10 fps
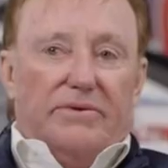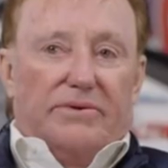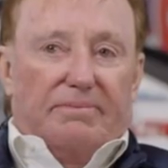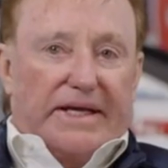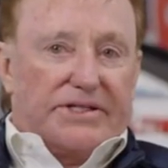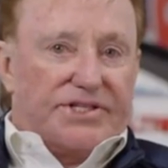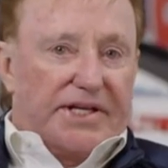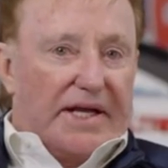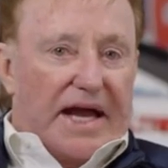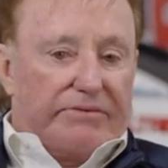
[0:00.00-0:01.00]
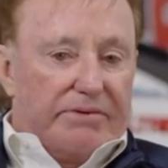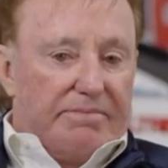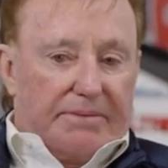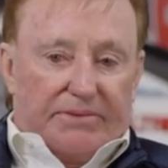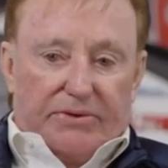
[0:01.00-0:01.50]
The biggest thing I can
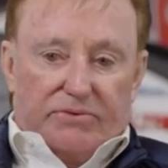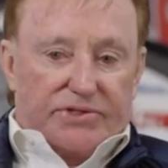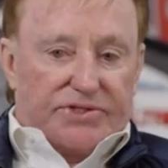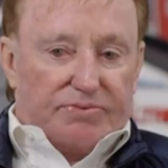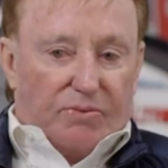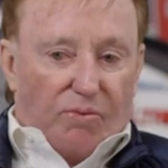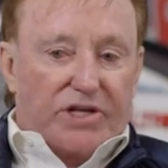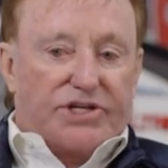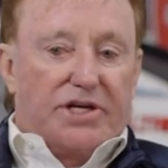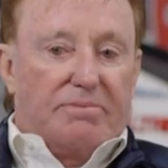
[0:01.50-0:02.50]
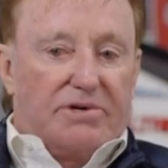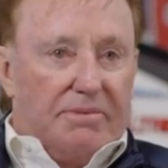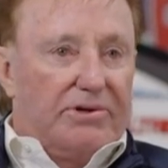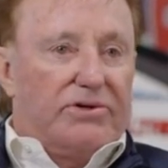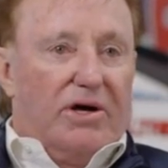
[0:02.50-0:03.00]
remember was watching him
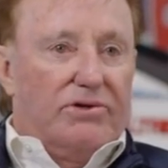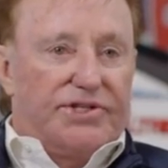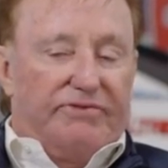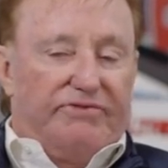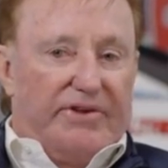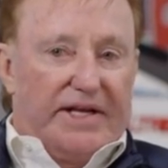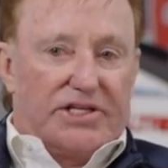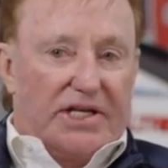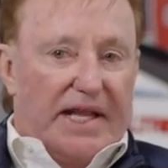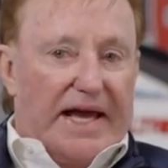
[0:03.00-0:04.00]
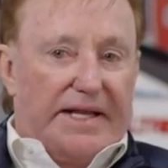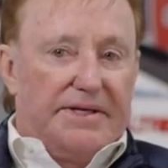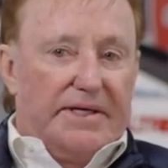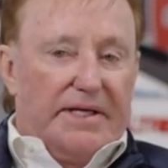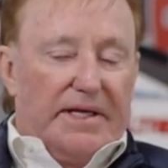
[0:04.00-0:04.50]
come across the finish line,
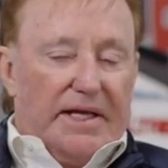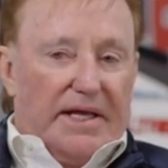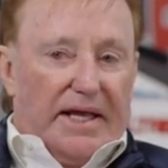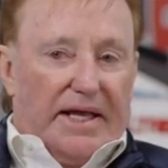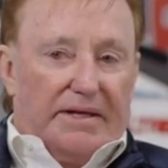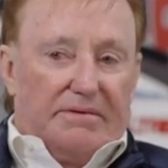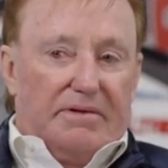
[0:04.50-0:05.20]
and